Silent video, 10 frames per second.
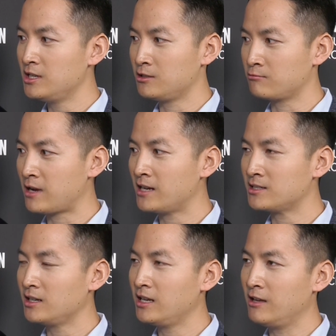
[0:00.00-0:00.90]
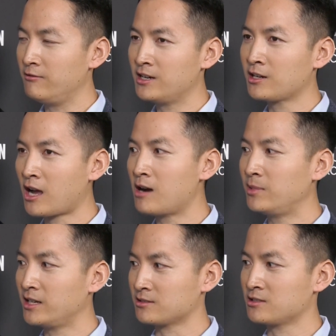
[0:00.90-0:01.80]
to write very
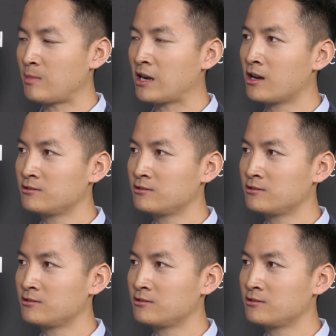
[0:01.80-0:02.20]
complex smart